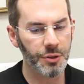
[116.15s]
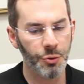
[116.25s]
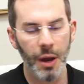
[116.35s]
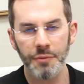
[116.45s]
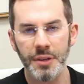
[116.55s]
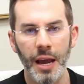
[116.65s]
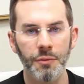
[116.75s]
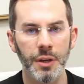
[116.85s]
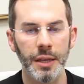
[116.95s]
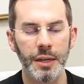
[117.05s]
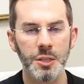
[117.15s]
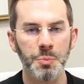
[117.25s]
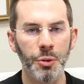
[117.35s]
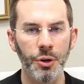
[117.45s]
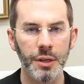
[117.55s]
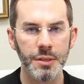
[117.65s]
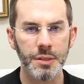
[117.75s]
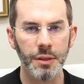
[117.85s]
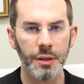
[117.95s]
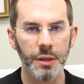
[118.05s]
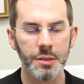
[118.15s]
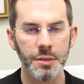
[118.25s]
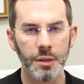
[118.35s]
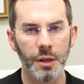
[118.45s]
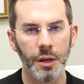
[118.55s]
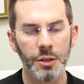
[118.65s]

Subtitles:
you have to have any experience in this.